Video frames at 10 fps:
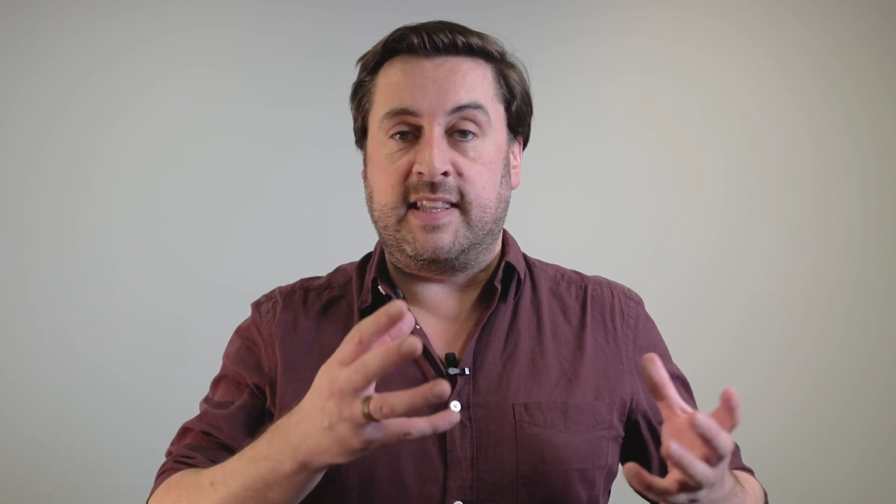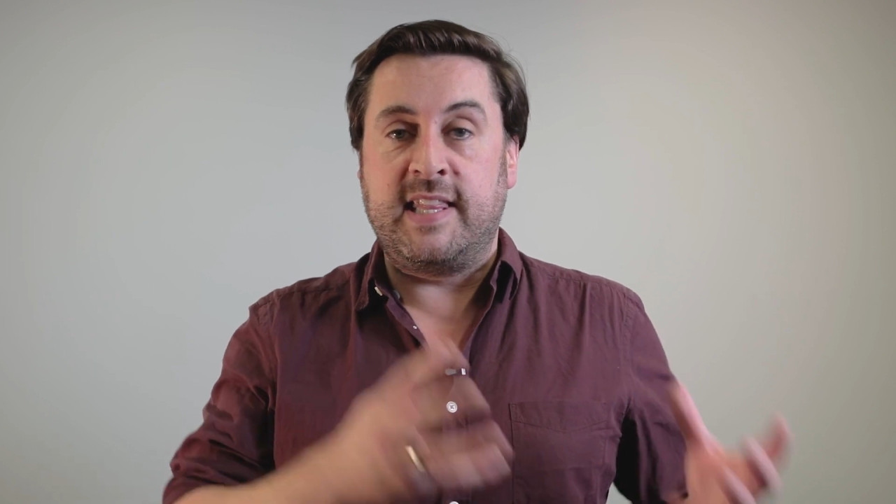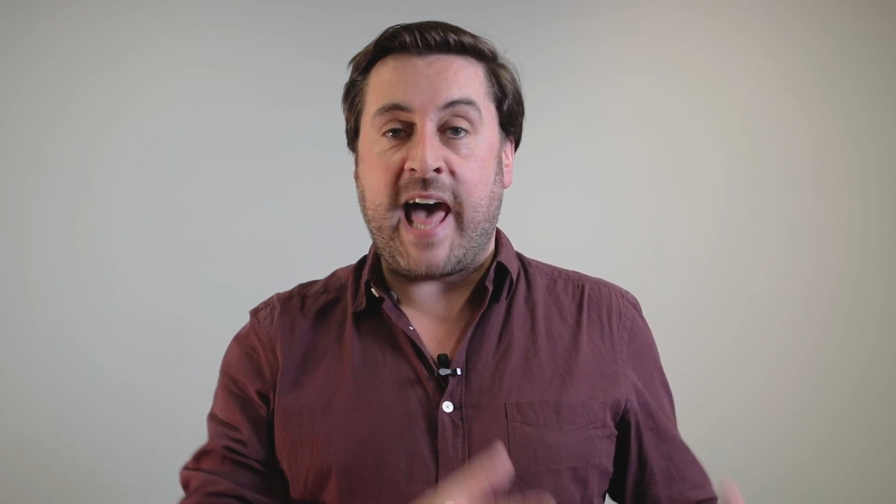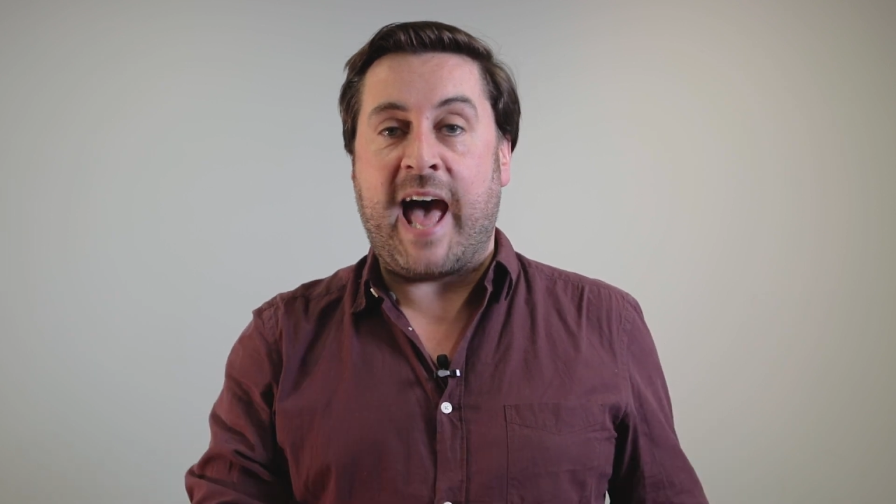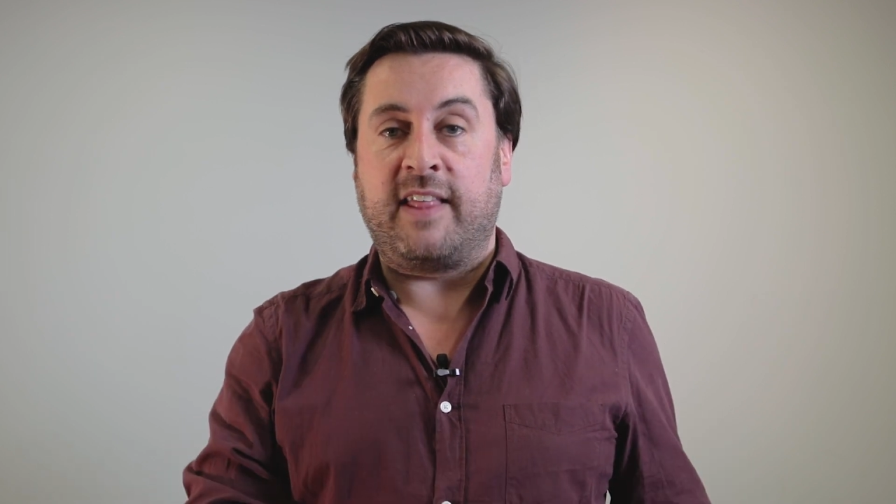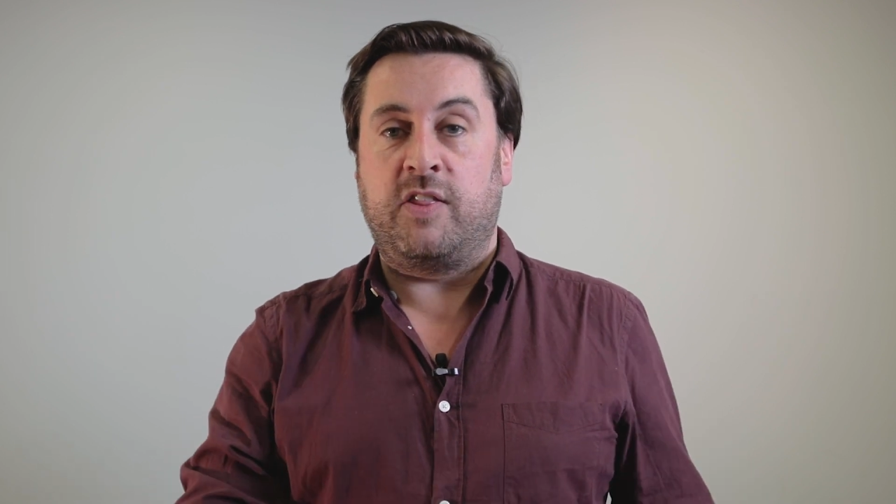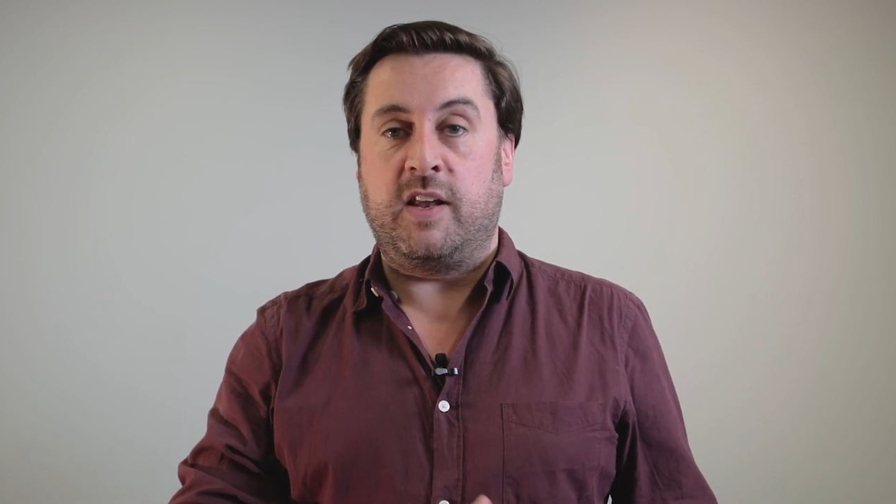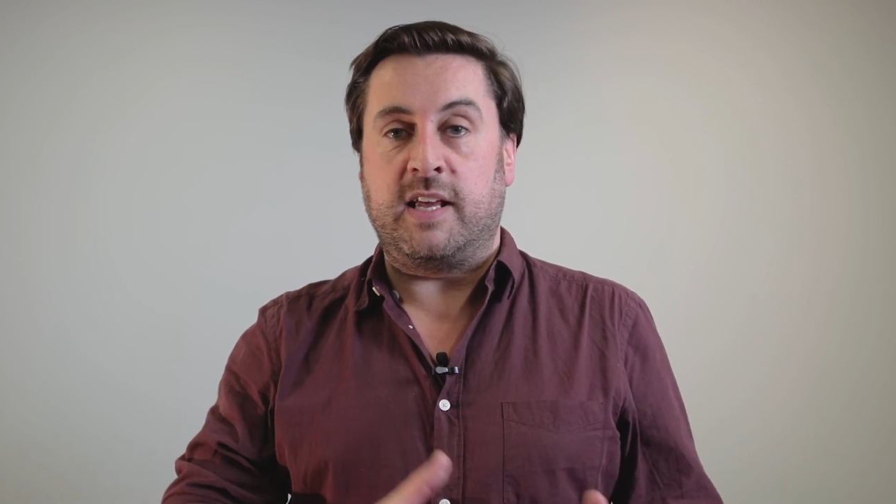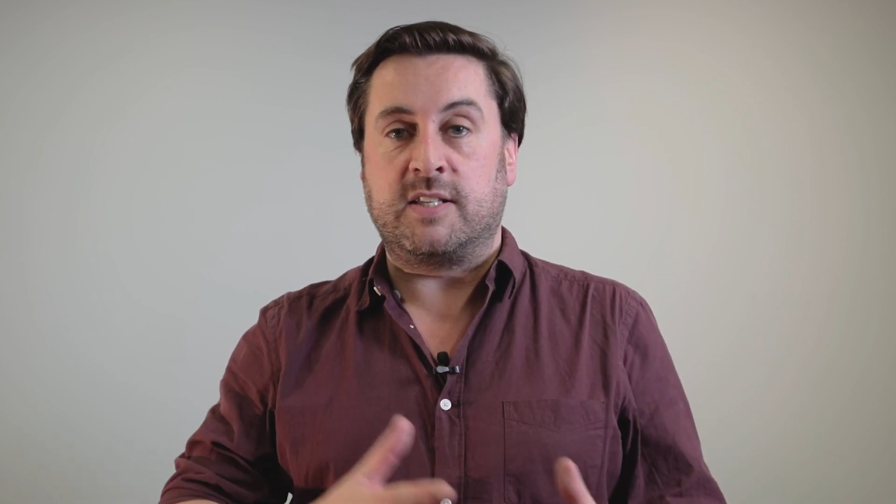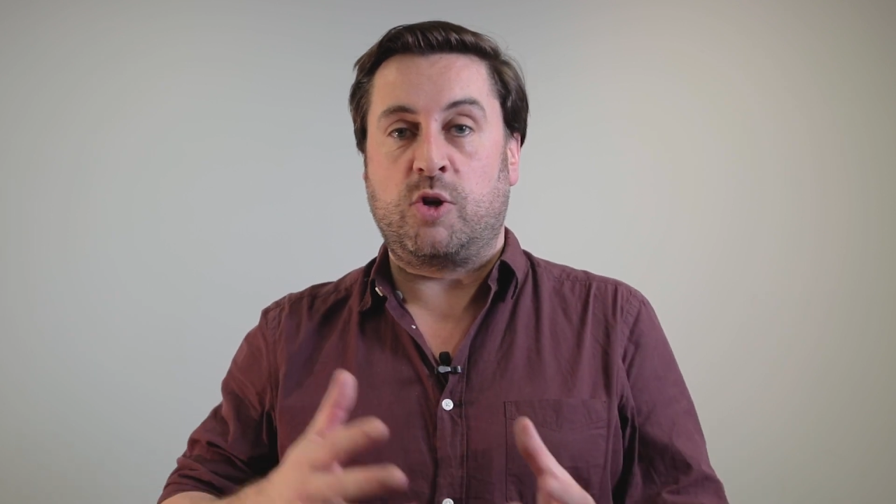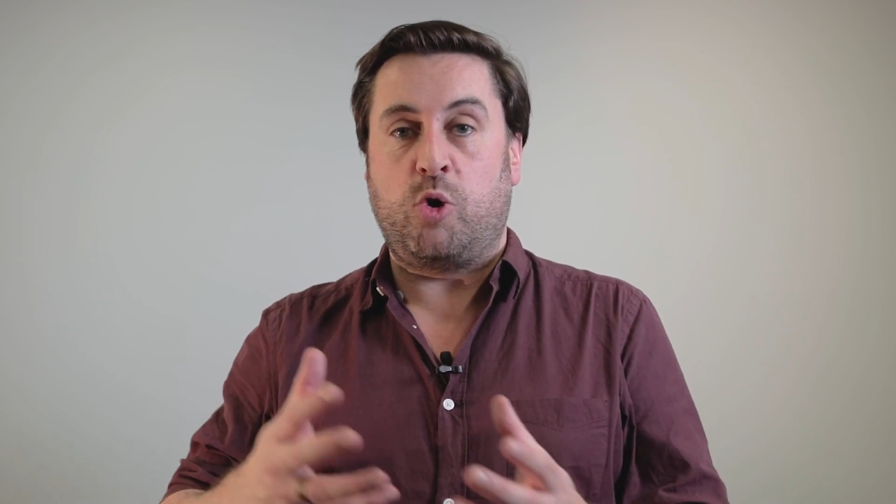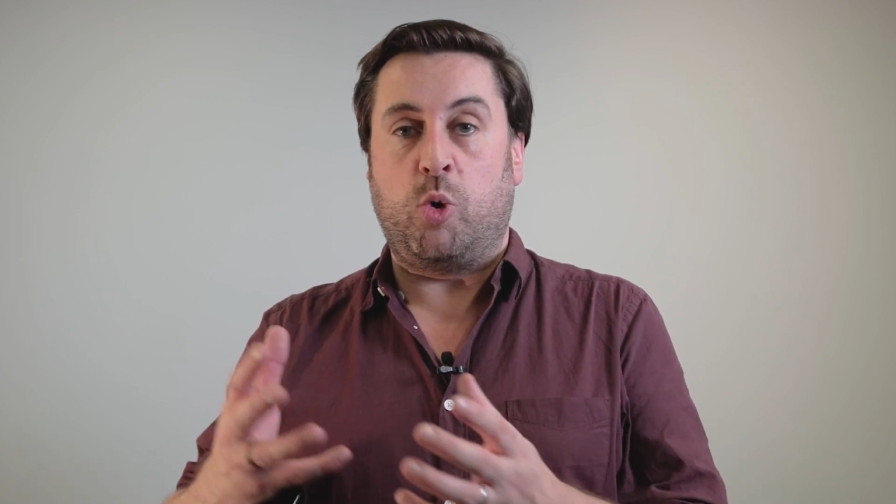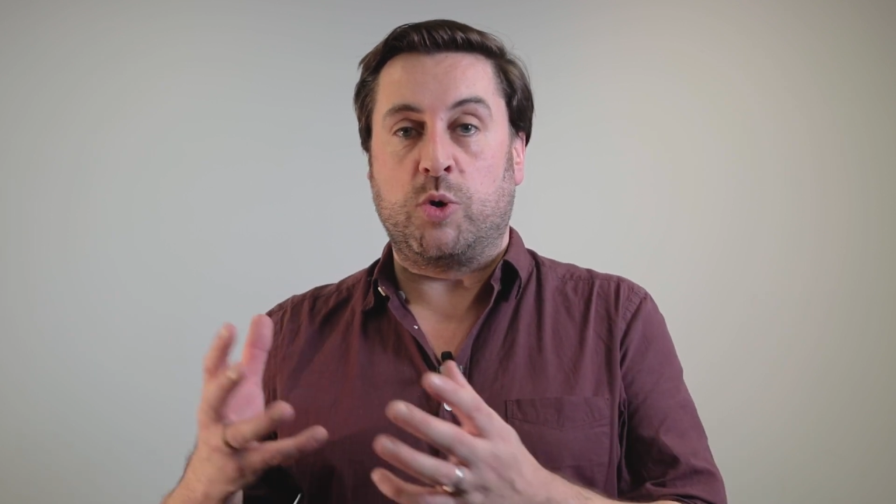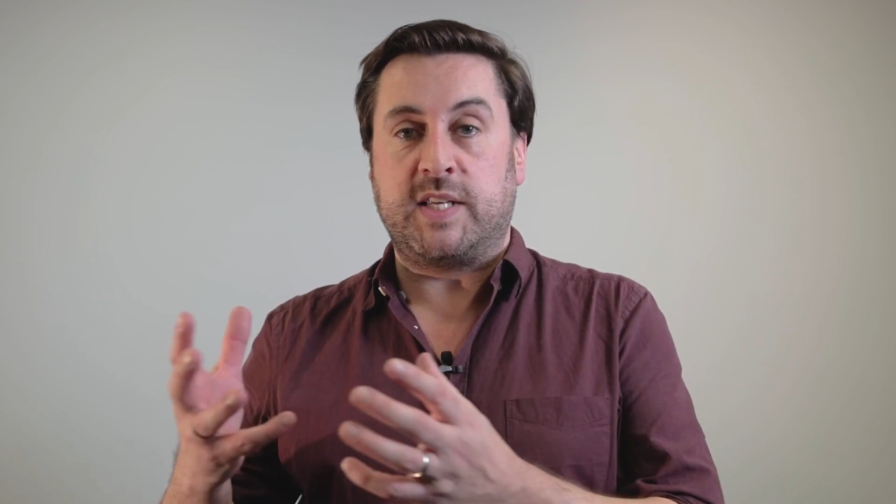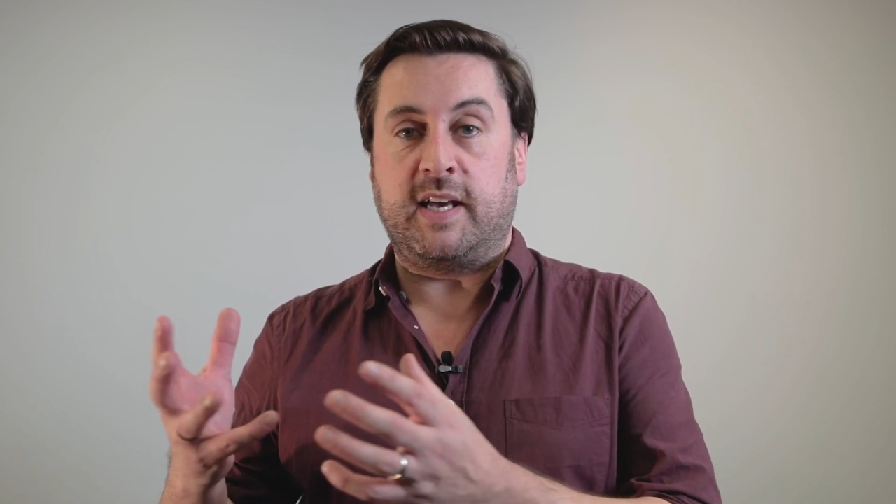that is
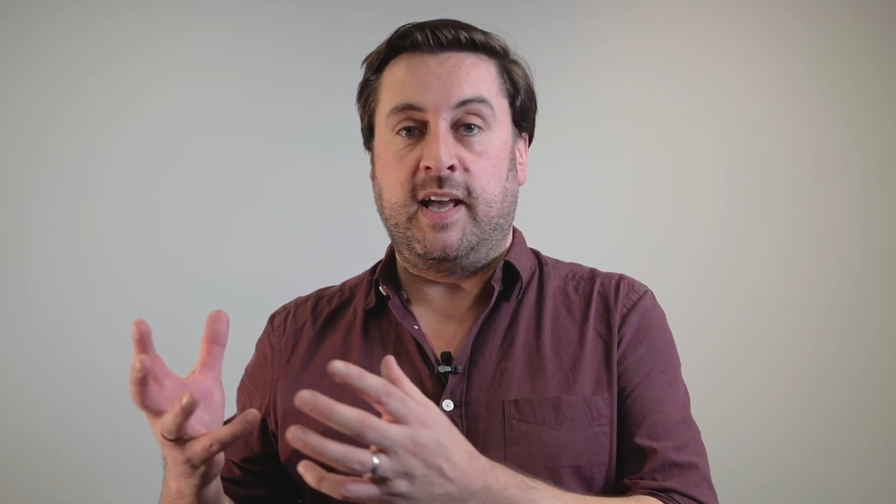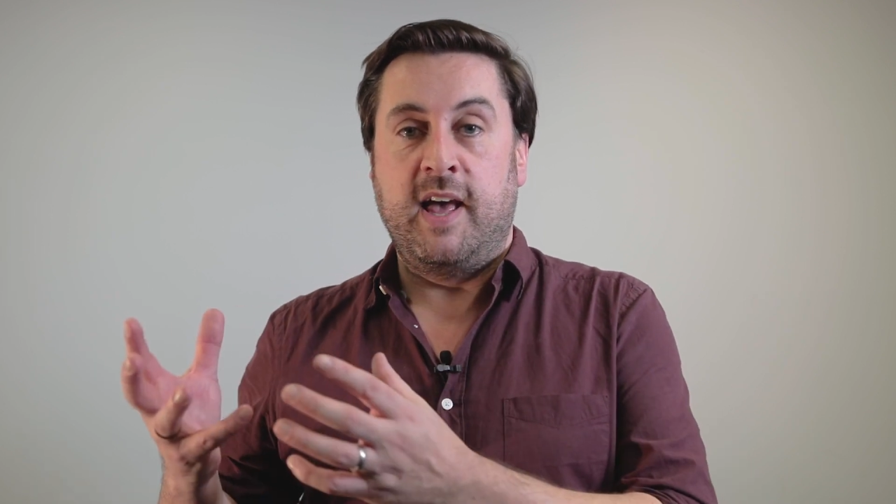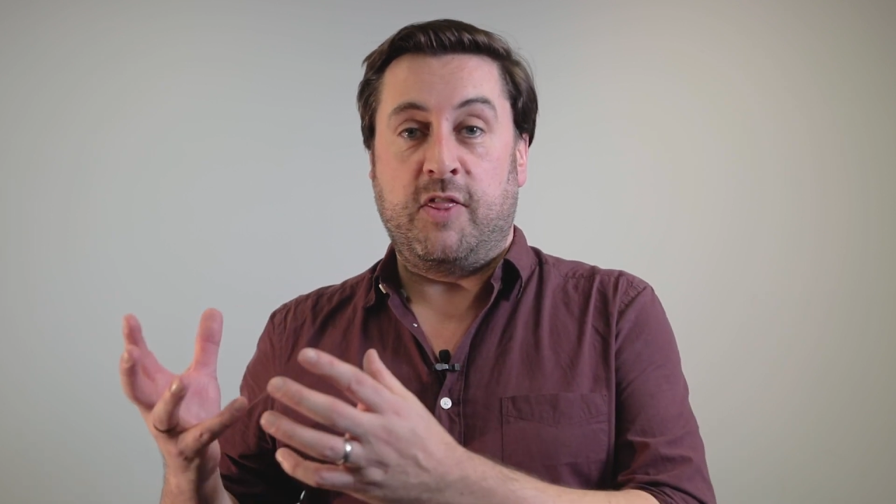causing